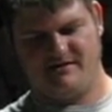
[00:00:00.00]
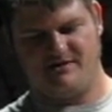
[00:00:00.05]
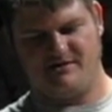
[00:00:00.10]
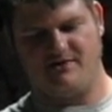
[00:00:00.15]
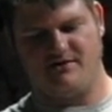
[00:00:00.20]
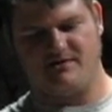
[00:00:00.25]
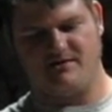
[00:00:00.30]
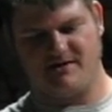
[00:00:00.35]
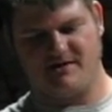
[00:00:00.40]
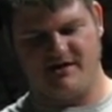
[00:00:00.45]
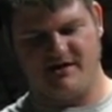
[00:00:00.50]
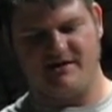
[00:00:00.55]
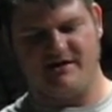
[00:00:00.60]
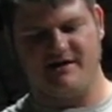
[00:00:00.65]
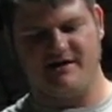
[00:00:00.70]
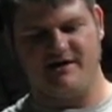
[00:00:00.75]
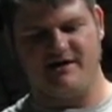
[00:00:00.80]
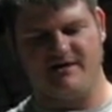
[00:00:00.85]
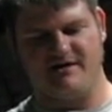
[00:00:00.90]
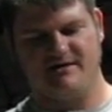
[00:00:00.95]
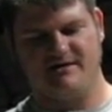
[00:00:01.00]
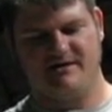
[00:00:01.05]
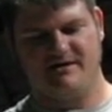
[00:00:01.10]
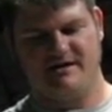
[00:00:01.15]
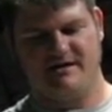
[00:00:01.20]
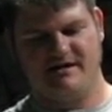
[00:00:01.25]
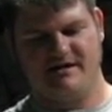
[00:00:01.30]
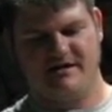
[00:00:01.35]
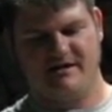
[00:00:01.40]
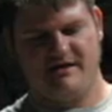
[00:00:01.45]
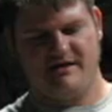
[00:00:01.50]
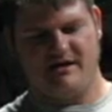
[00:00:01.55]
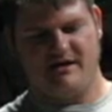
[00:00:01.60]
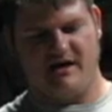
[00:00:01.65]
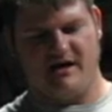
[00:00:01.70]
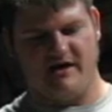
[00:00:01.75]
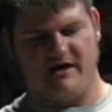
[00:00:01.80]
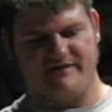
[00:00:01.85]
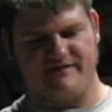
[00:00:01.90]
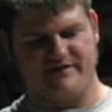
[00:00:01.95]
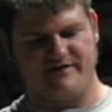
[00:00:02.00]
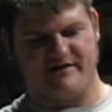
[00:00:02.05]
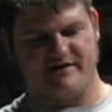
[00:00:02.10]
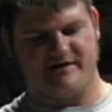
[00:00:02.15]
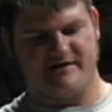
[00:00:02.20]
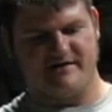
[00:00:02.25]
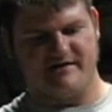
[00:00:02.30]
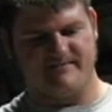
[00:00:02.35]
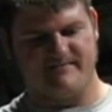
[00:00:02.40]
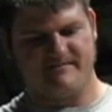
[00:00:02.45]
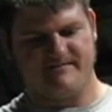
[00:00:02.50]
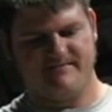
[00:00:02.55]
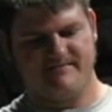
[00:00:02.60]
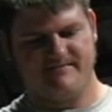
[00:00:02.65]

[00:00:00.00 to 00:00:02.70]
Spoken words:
or cutting hair off your arm,